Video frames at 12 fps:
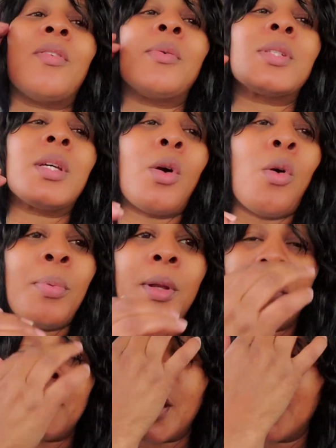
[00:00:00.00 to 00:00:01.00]
I was going to open
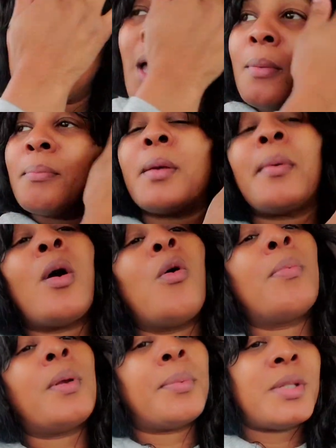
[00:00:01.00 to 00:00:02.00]
up TikTok. Maybe I'll
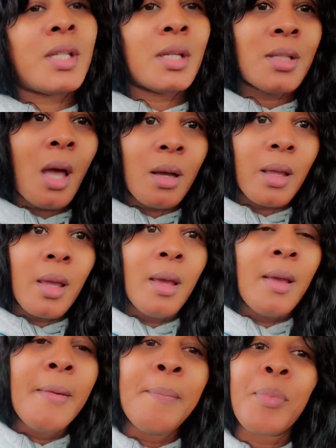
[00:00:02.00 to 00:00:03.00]
open up a TikTok
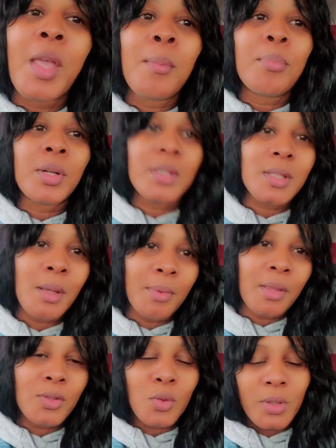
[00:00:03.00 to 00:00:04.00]
and put some of
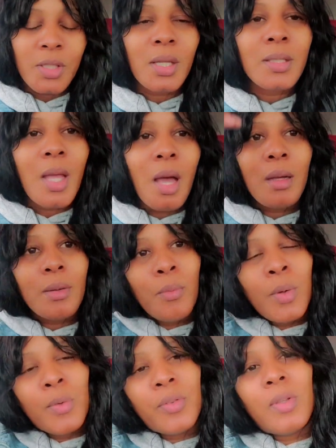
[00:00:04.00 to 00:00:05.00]
this on TikTok.
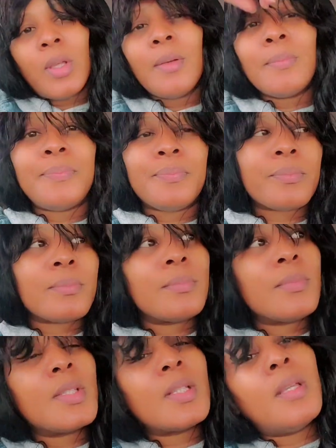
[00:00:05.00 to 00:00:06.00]
We'll see.
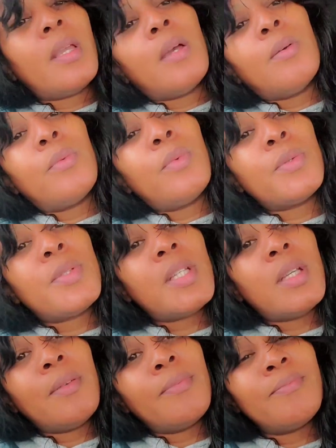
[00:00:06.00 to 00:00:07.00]
Yeah, we'll
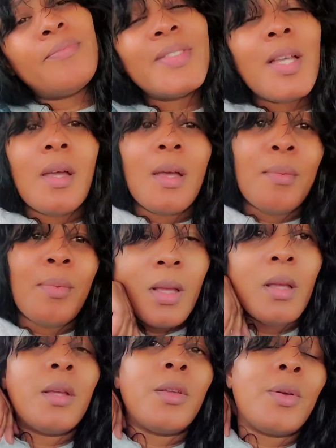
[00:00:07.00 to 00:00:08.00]
see. But
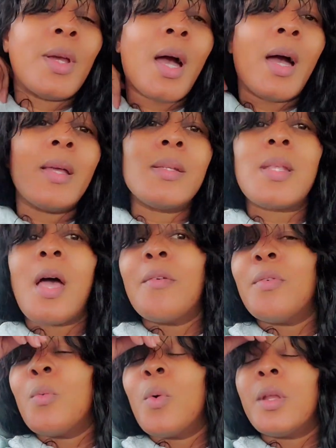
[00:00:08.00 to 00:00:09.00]
you guys
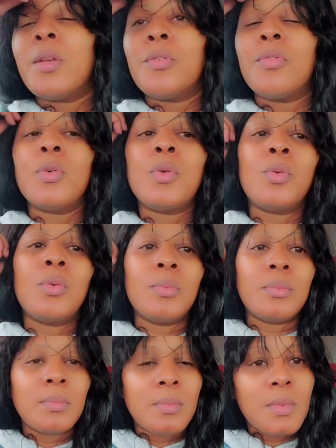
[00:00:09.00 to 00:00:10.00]
have a wonderful
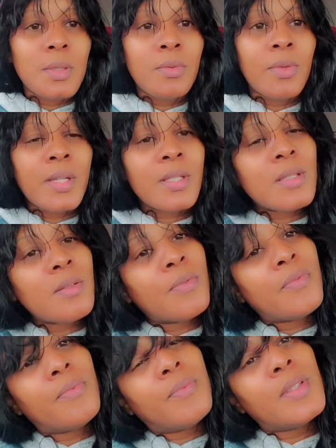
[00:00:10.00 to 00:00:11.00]
rest of
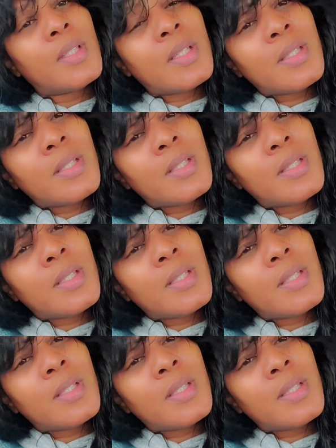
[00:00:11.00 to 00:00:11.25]
this